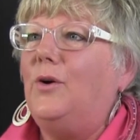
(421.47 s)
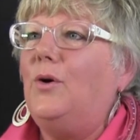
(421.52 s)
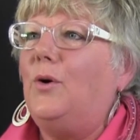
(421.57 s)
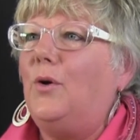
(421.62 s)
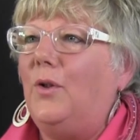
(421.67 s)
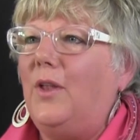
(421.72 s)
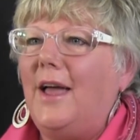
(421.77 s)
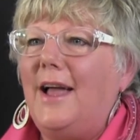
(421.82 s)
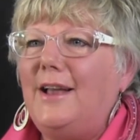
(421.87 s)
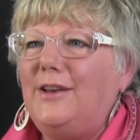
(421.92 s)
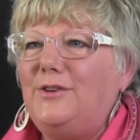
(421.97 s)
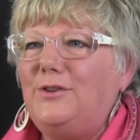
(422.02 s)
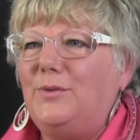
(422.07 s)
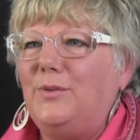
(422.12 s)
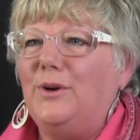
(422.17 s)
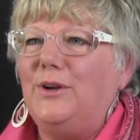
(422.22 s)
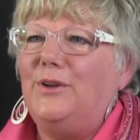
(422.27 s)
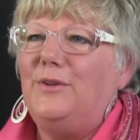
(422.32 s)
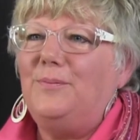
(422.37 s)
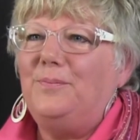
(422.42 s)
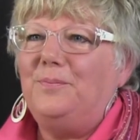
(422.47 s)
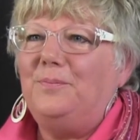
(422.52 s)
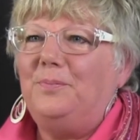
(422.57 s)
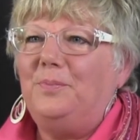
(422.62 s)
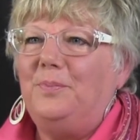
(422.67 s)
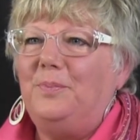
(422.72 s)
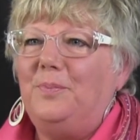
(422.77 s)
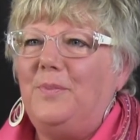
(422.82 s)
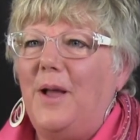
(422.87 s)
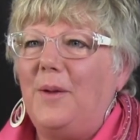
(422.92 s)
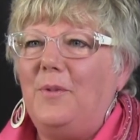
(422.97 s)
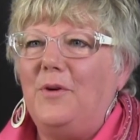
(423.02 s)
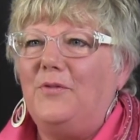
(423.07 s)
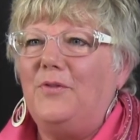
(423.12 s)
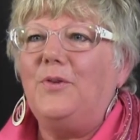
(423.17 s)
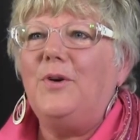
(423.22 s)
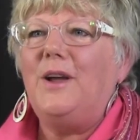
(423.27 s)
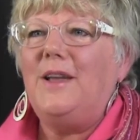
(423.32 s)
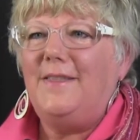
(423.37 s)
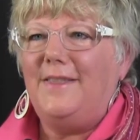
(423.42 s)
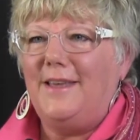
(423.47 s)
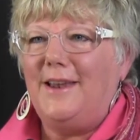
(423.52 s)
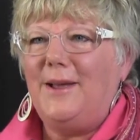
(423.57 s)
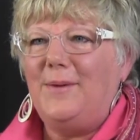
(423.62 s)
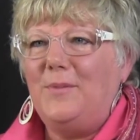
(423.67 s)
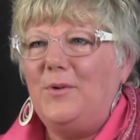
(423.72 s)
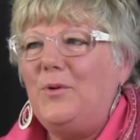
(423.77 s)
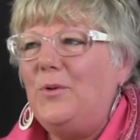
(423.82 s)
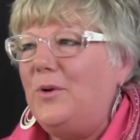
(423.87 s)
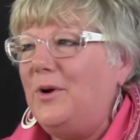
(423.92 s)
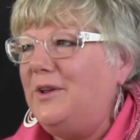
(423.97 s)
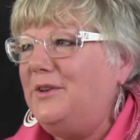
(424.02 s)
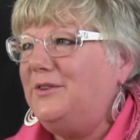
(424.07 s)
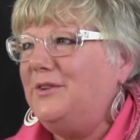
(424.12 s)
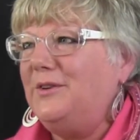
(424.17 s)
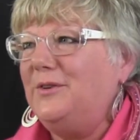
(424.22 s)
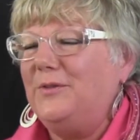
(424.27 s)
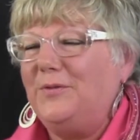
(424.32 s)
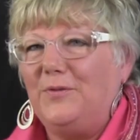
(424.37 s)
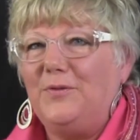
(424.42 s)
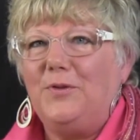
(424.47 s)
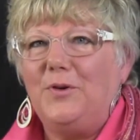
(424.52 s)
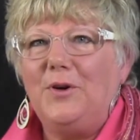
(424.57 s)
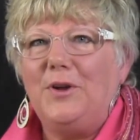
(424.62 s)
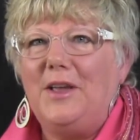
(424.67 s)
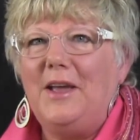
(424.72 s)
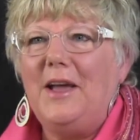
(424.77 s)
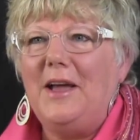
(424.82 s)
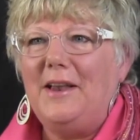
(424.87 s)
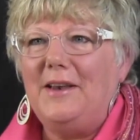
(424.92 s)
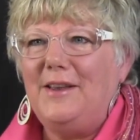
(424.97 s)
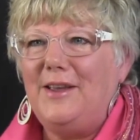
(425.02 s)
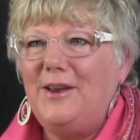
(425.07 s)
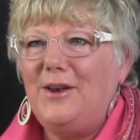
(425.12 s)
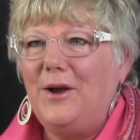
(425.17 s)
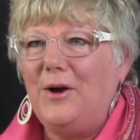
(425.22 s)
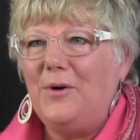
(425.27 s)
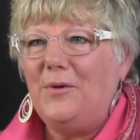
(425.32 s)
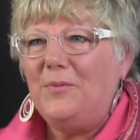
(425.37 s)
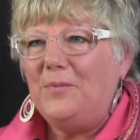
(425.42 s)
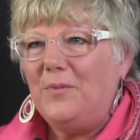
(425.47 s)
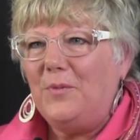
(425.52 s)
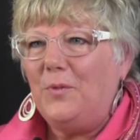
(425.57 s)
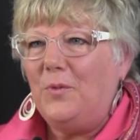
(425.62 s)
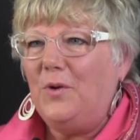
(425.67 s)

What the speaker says: to hold on to it. I'm afraid that I'm going to forget, you know,